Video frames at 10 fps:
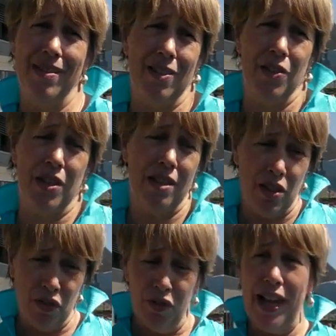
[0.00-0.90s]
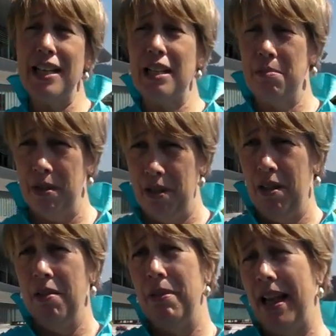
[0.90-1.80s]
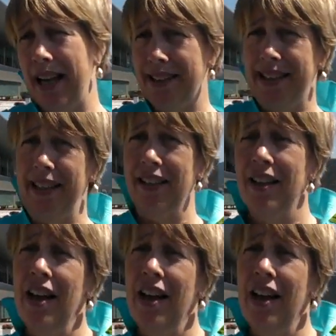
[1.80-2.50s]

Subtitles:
there's flexible plastic,